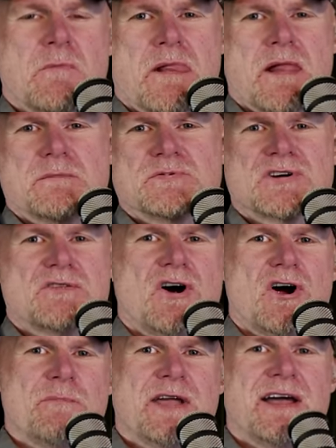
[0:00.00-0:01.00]
I'm sure the
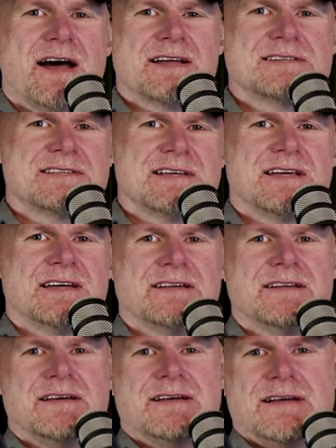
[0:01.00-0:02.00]
Army guy's
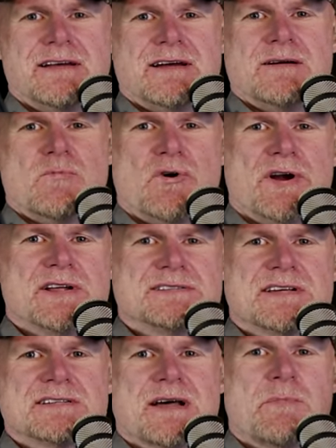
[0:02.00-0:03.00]
thinking, Marine
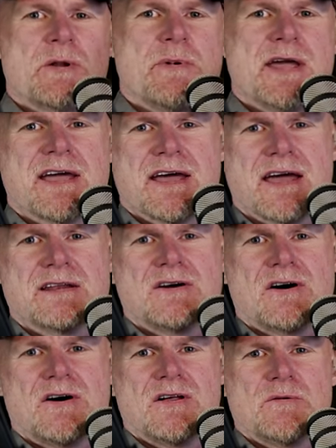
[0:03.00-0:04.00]
says, I'm going to make a head
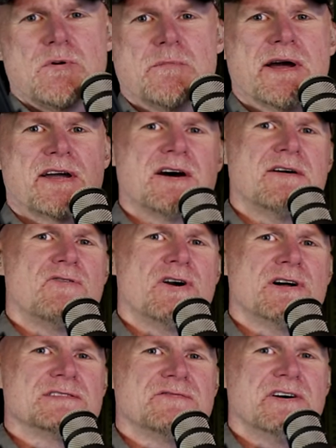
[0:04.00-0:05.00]
call or put my cover
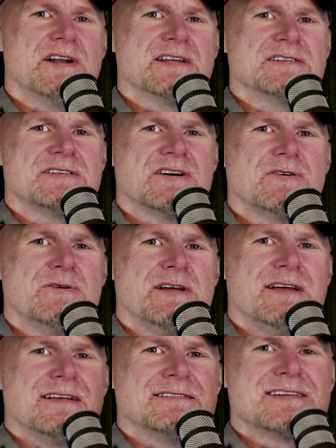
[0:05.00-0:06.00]
on. It's funny, so...
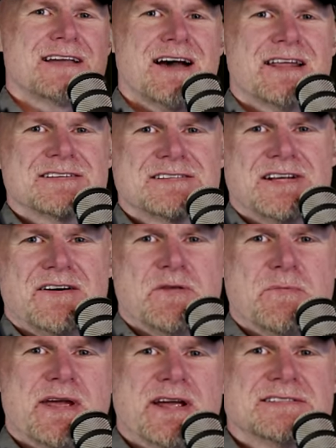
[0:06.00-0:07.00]
It's the kind of stuff
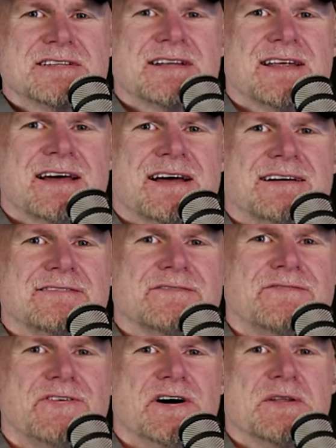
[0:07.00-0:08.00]
that makes it
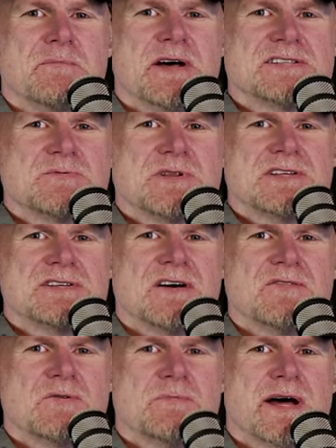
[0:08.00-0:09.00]
fun to mess with each
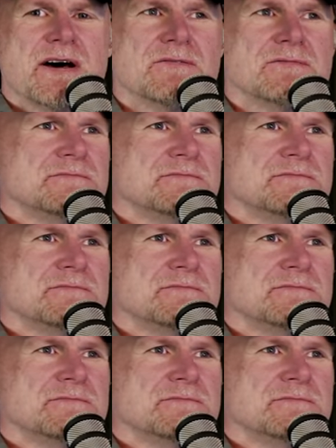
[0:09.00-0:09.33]
other about.